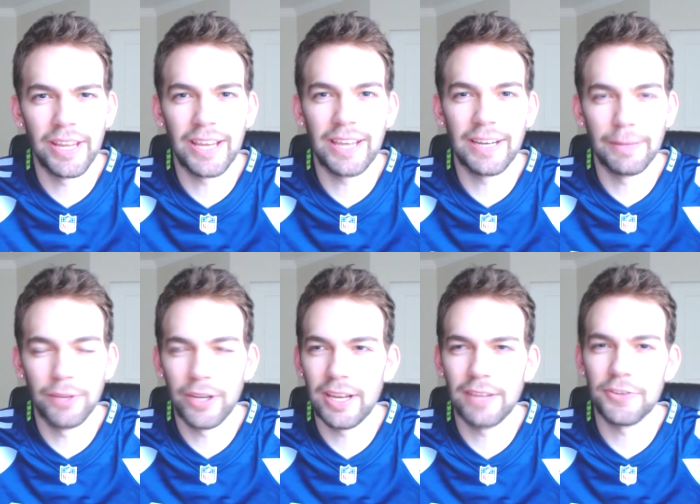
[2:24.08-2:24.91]
And I'm
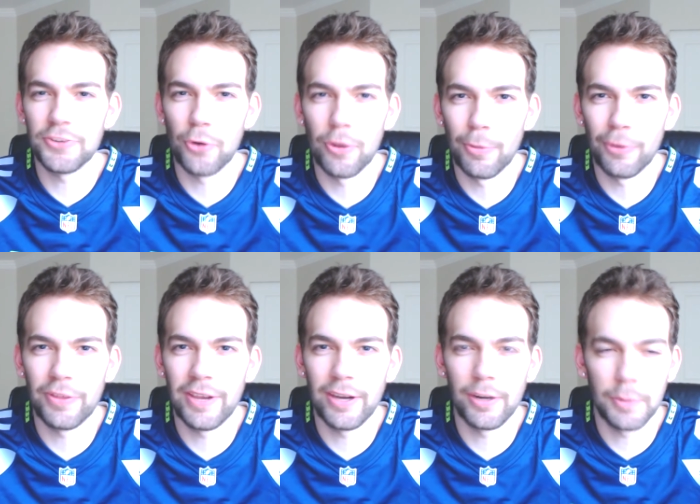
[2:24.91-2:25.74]
looking at the scoreboard
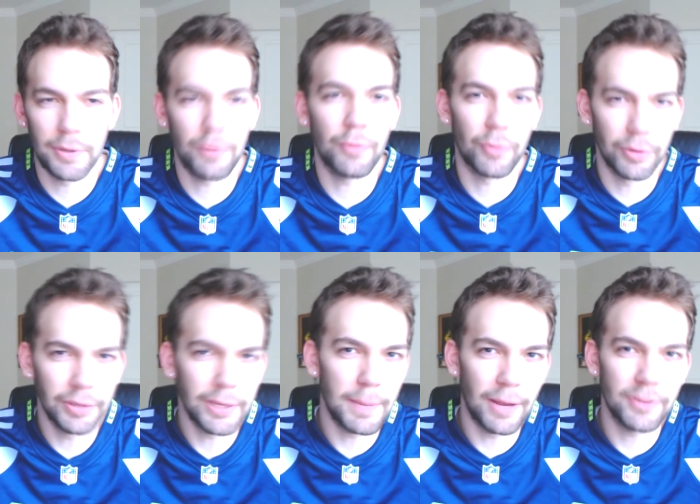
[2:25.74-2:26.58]
thinking, are we
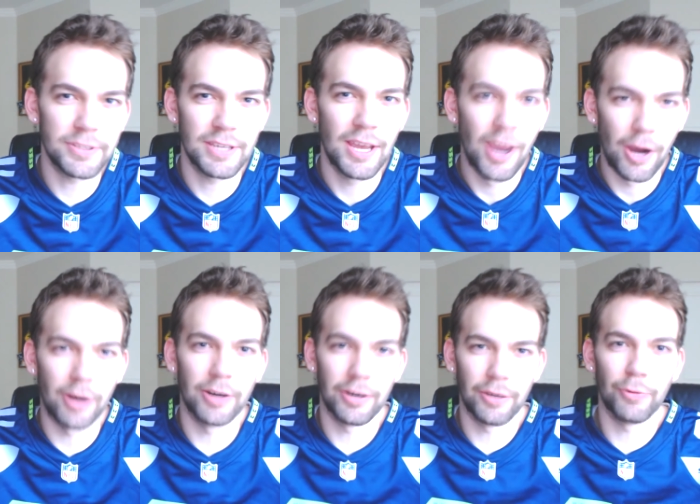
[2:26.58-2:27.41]
really we're
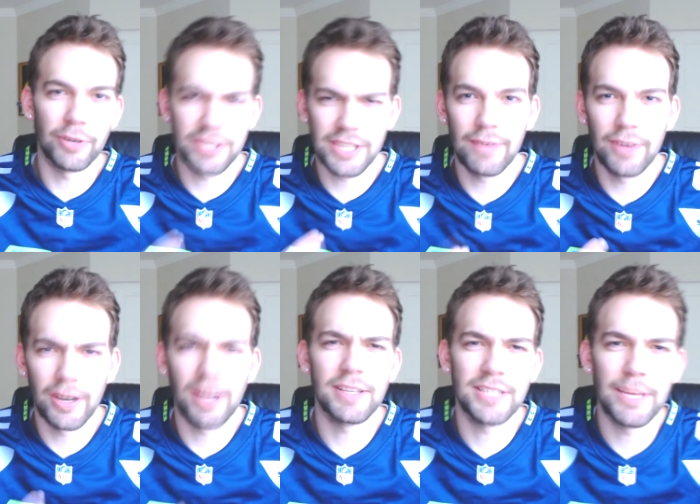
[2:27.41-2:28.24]
a
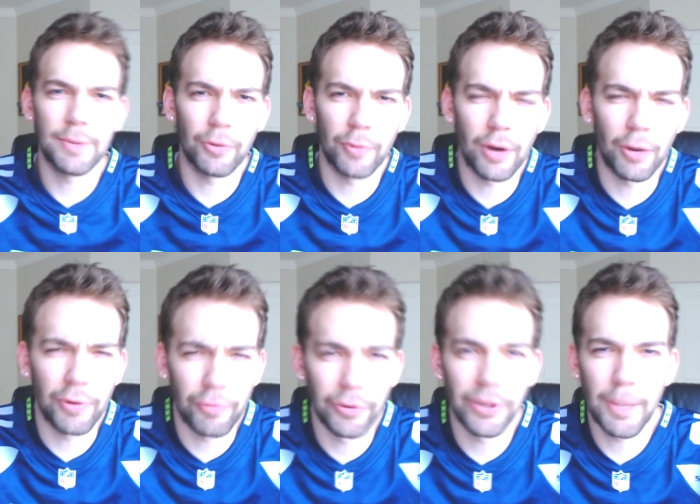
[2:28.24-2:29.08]
7-9 team? Are
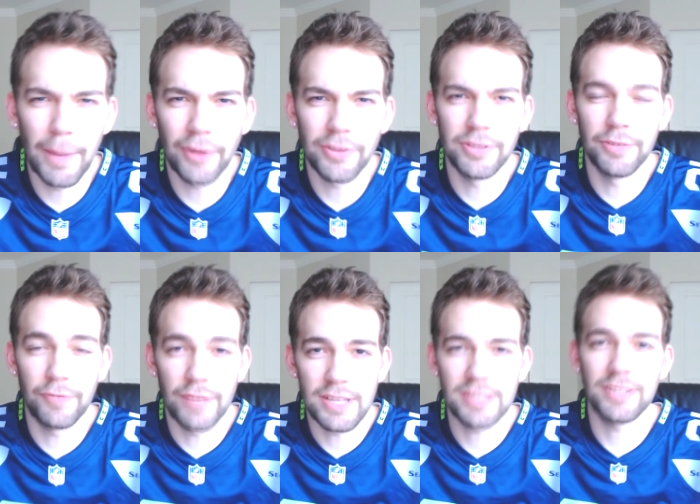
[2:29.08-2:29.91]
we really about to
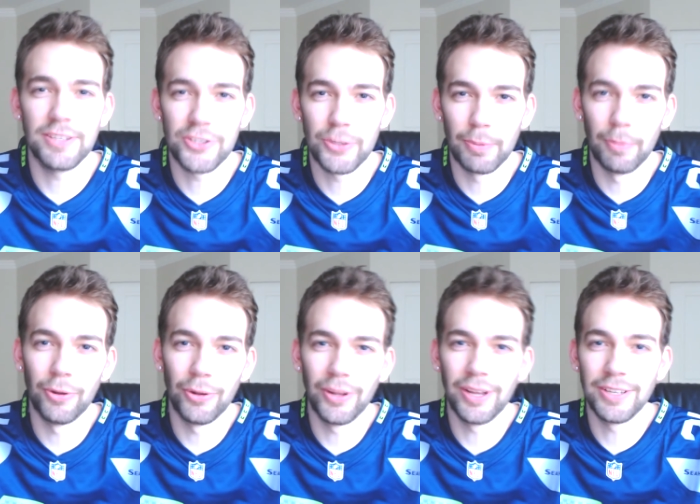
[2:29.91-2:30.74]
defeat the Super
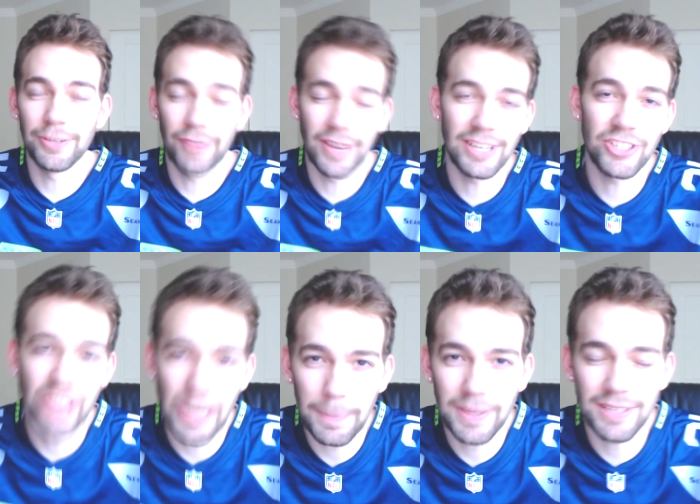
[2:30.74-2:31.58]
Bowl defending
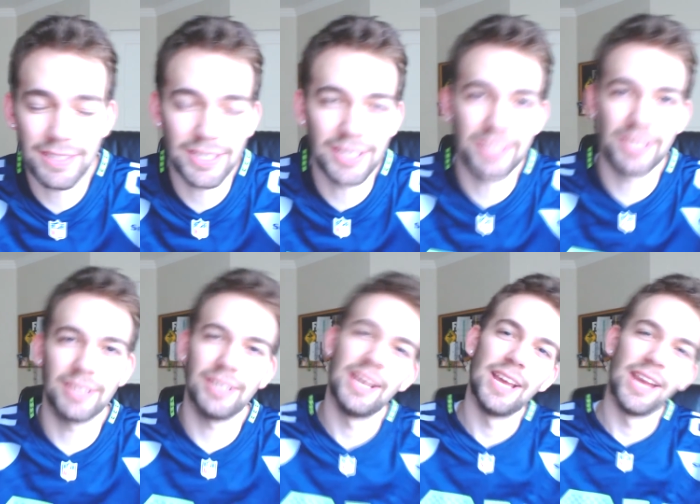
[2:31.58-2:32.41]
champions,
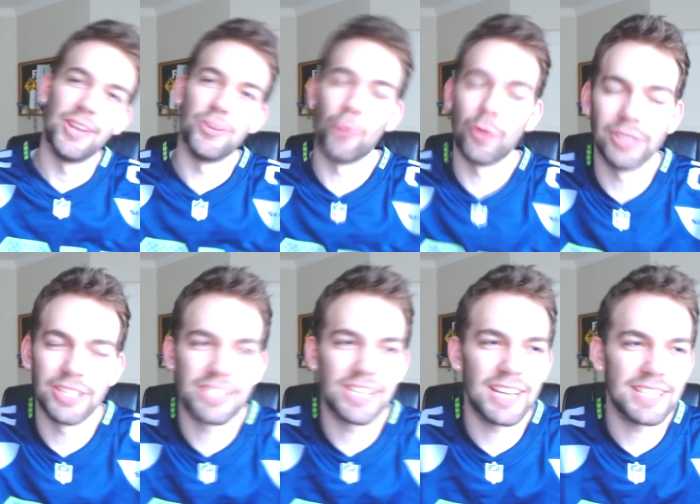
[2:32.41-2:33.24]
New
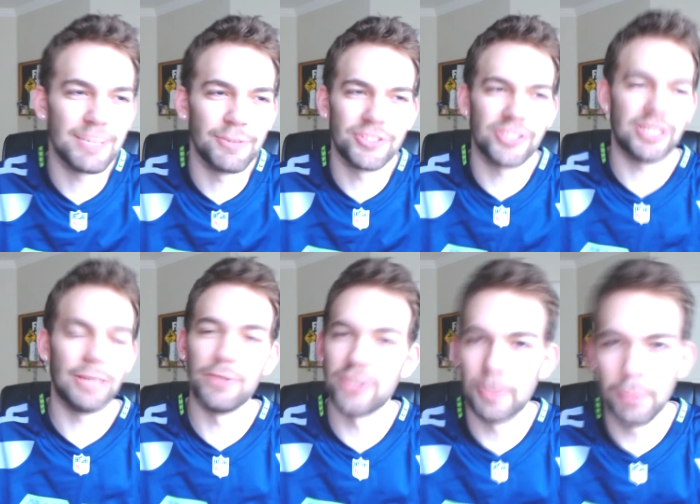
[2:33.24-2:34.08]
Orleans Saints? It
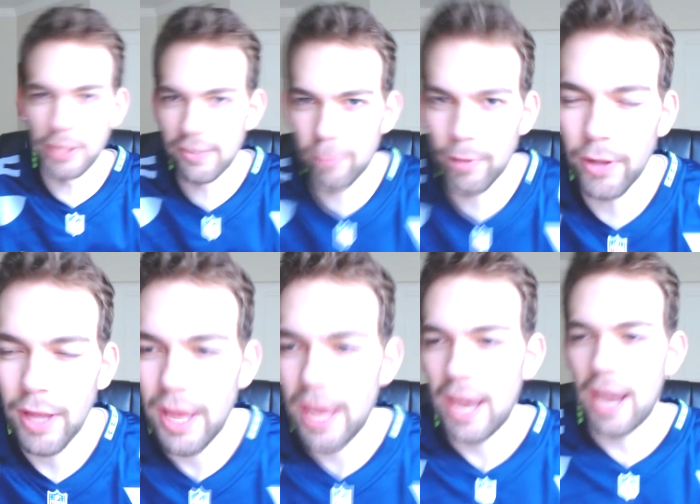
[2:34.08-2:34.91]
was unbelievable.
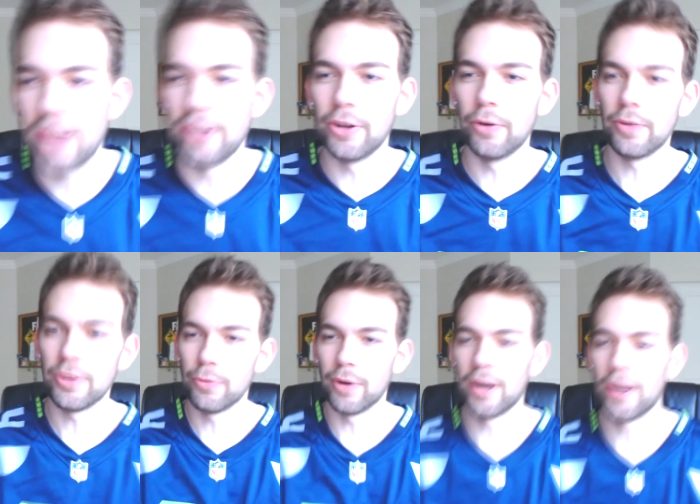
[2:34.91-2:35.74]
And
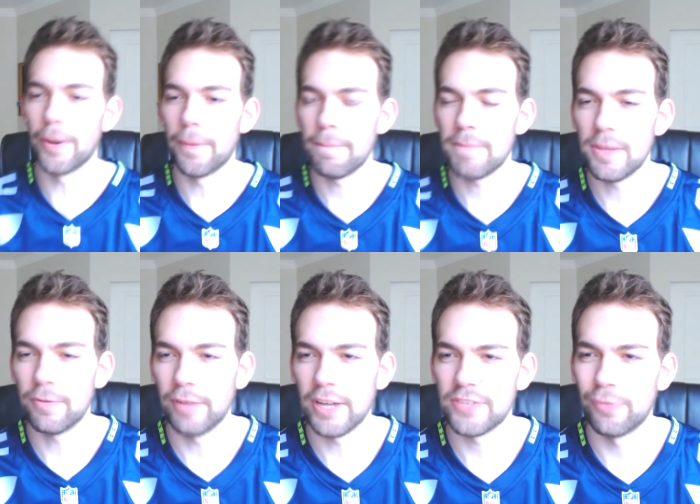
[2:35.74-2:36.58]
you
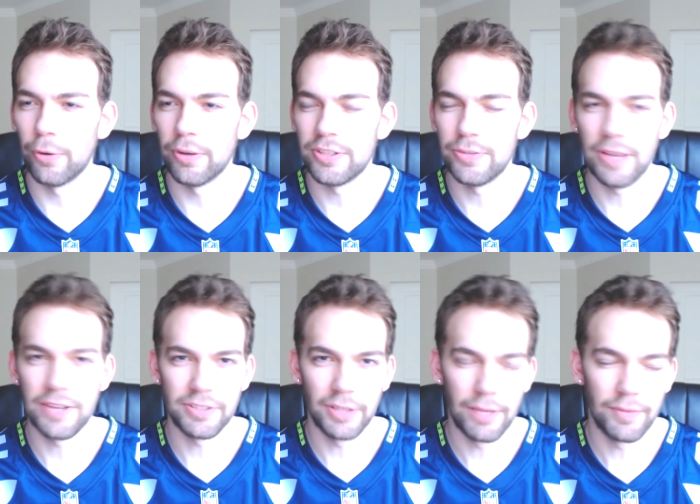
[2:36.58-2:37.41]
flash forward to
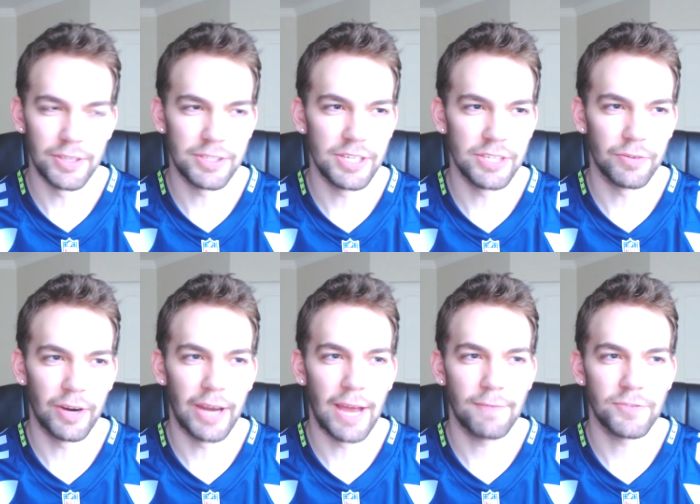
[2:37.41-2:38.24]
2011, the season
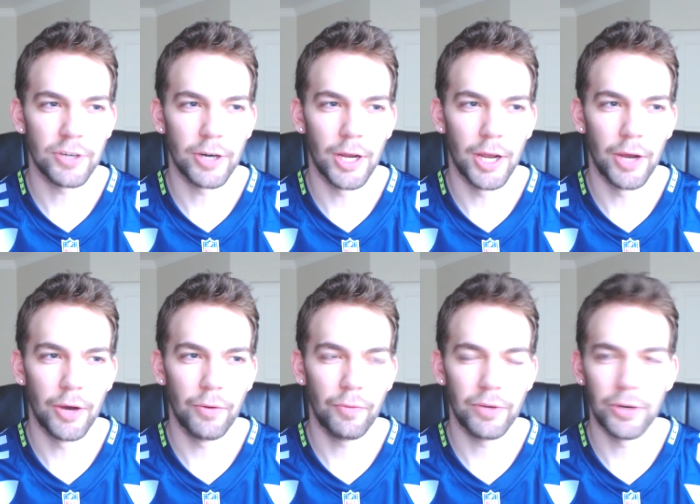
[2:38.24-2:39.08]
right after.
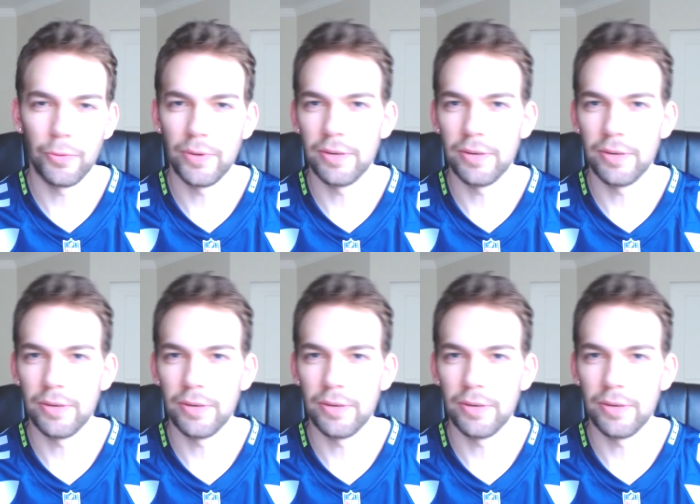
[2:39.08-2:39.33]
We